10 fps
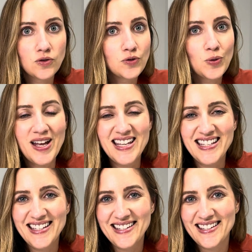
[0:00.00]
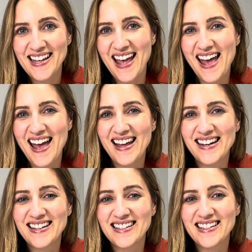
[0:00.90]
twins
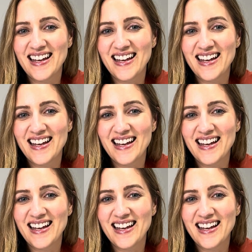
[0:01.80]
and